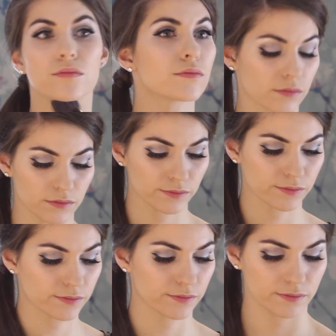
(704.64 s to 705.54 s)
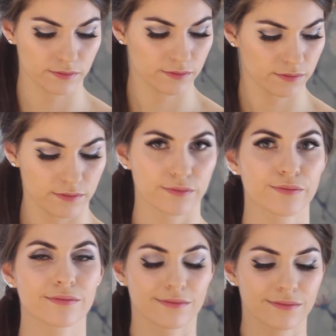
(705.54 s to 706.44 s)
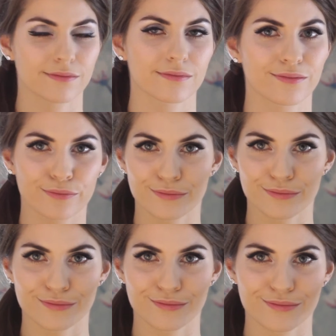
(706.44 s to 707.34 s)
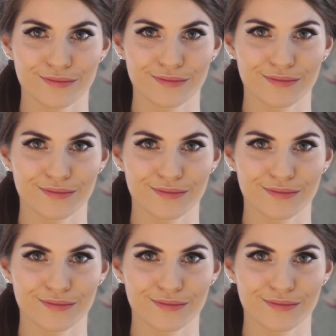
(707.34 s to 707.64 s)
Just pop a little bit down my neck as well as on my face.